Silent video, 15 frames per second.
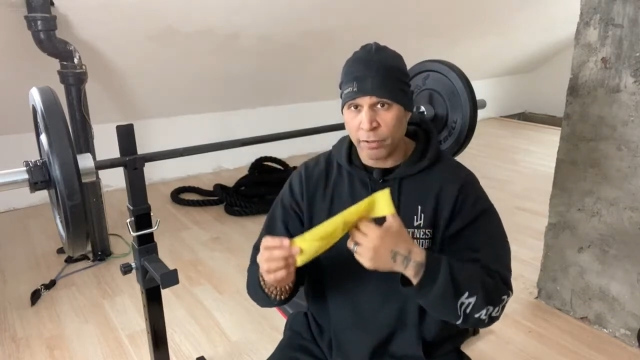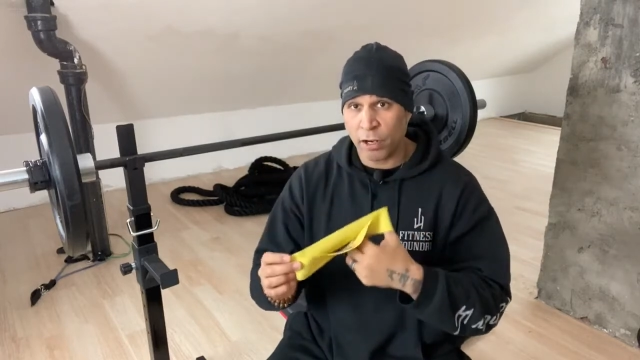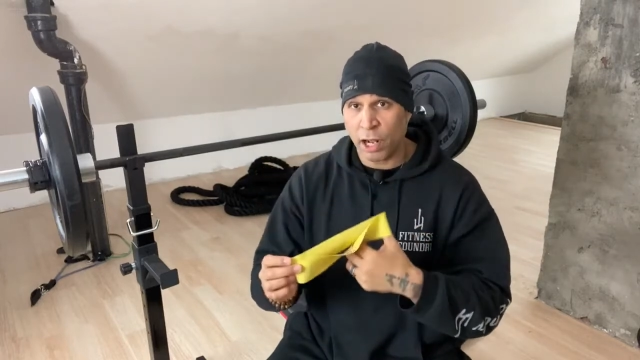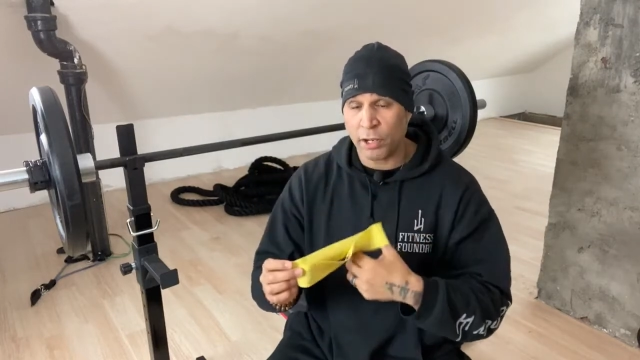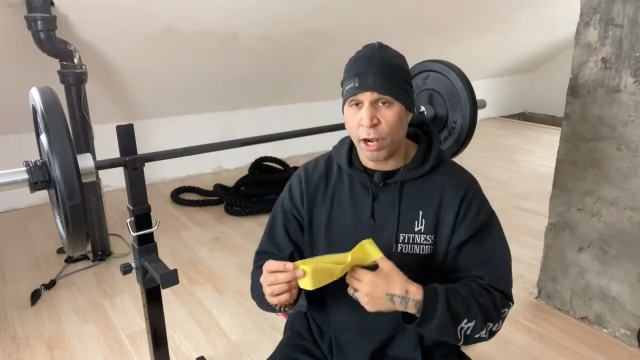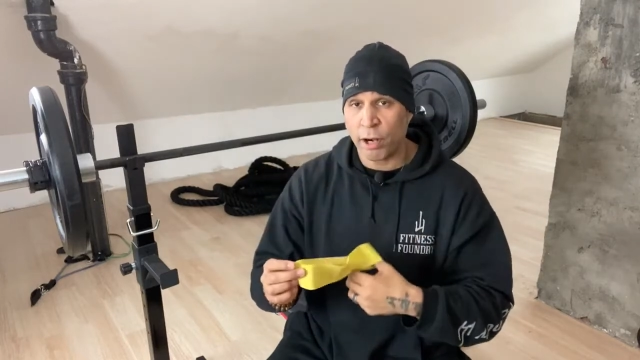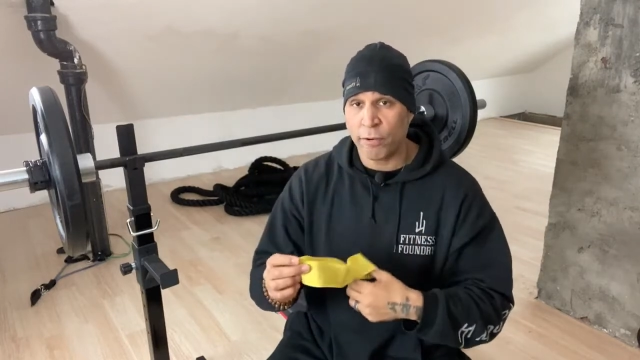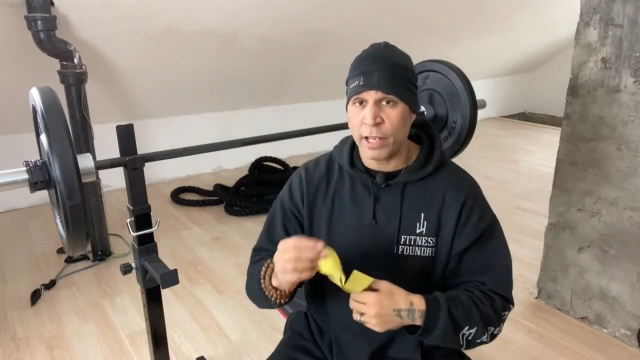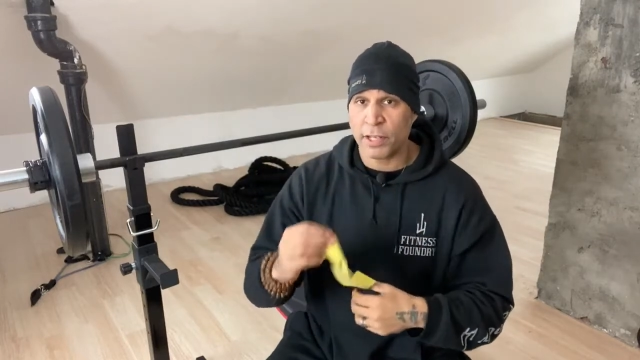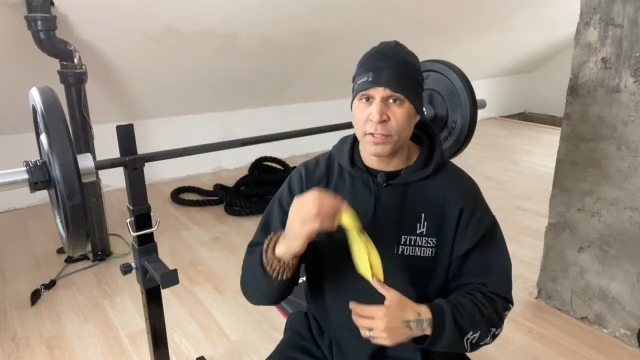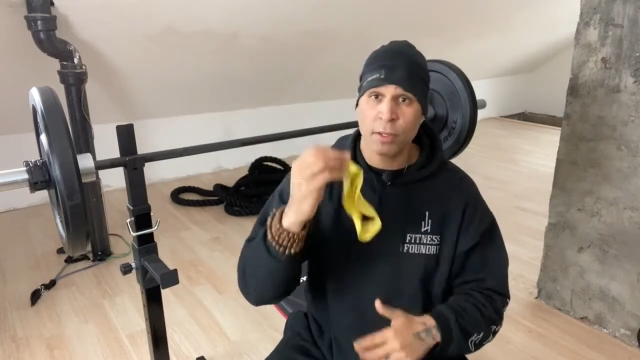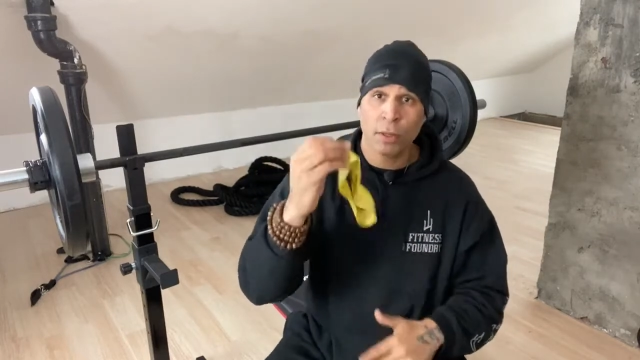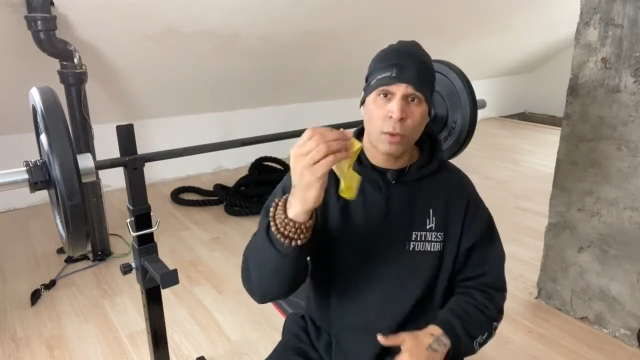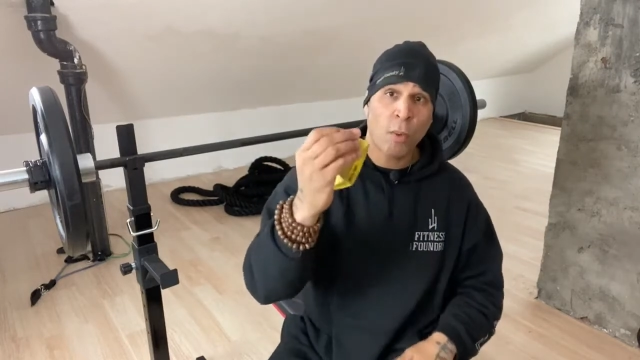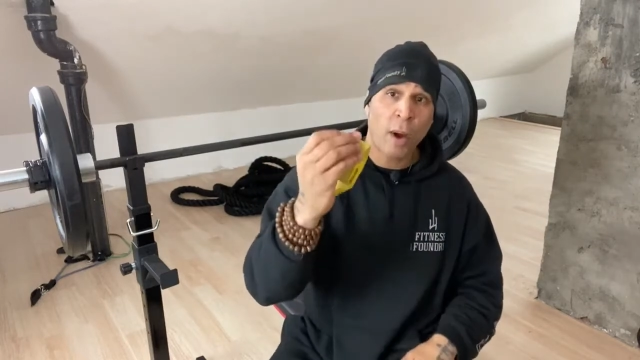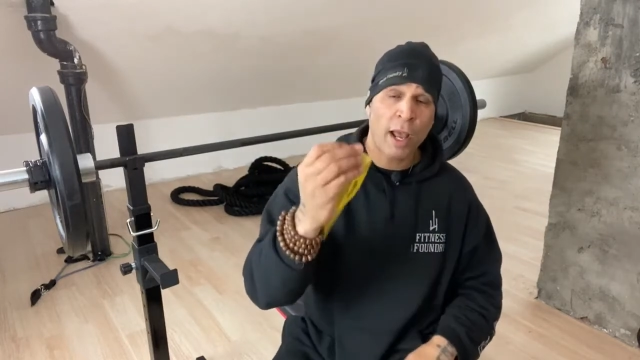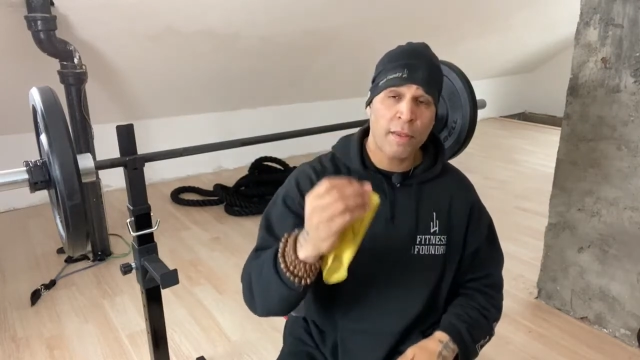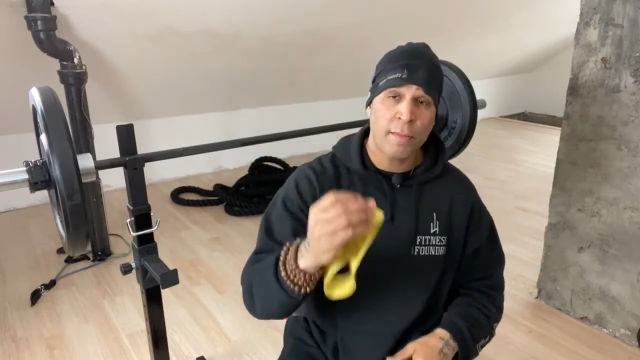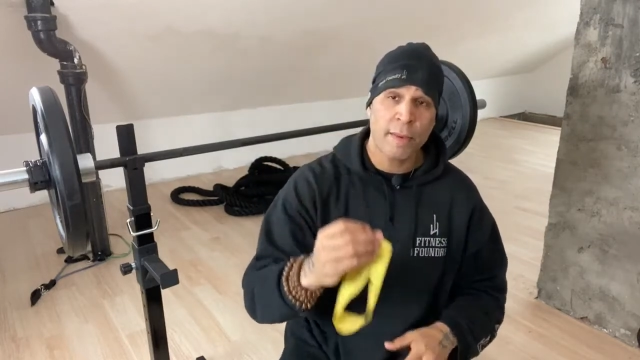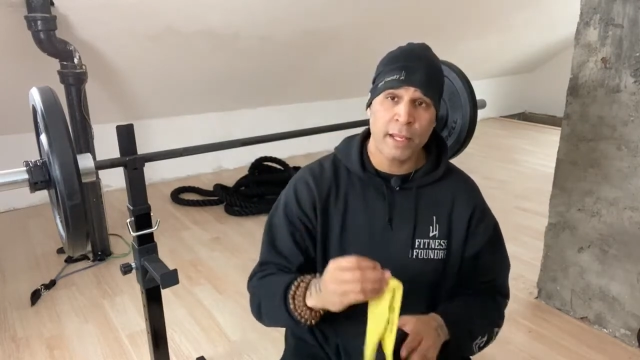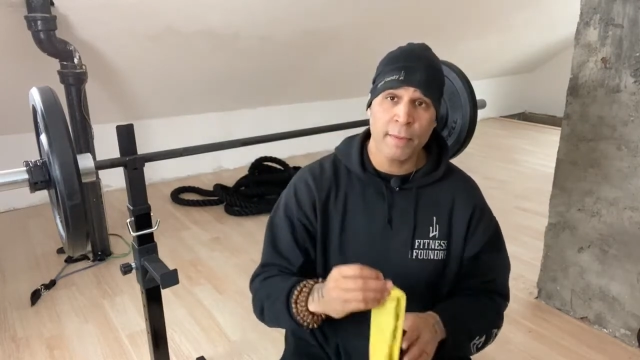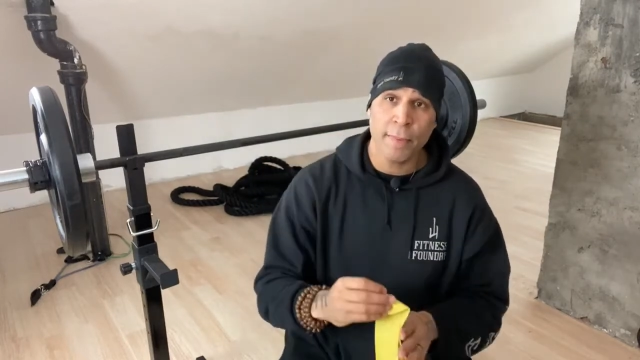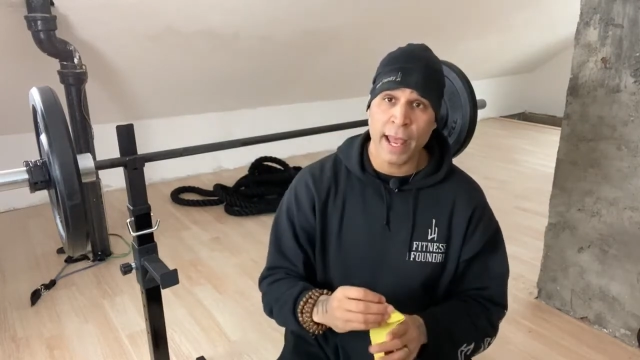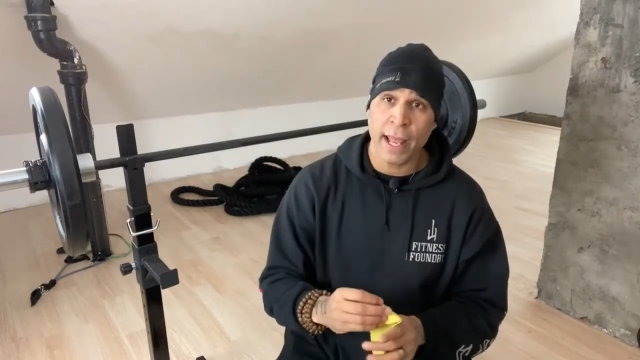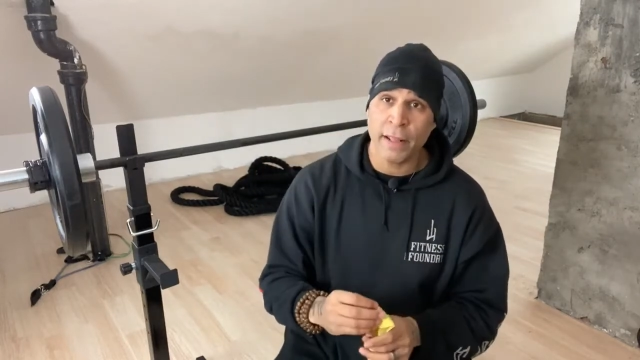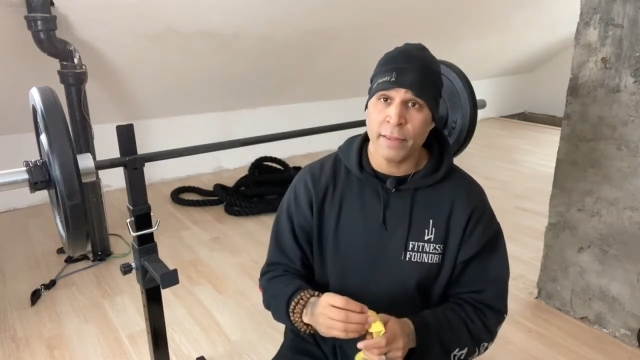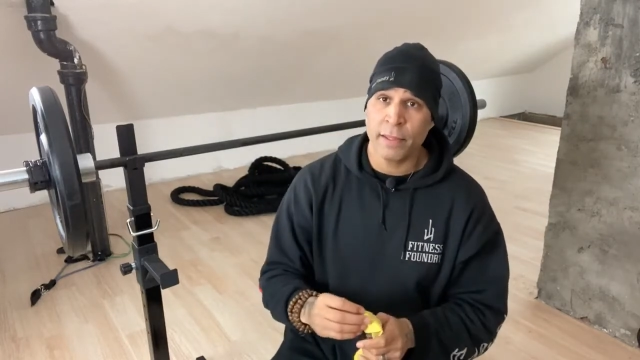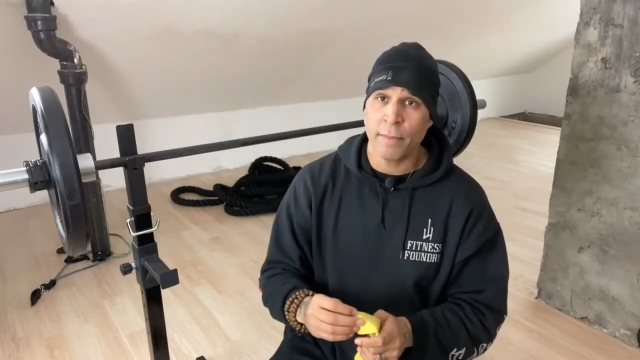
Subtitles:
around our wrist. Why the mini band?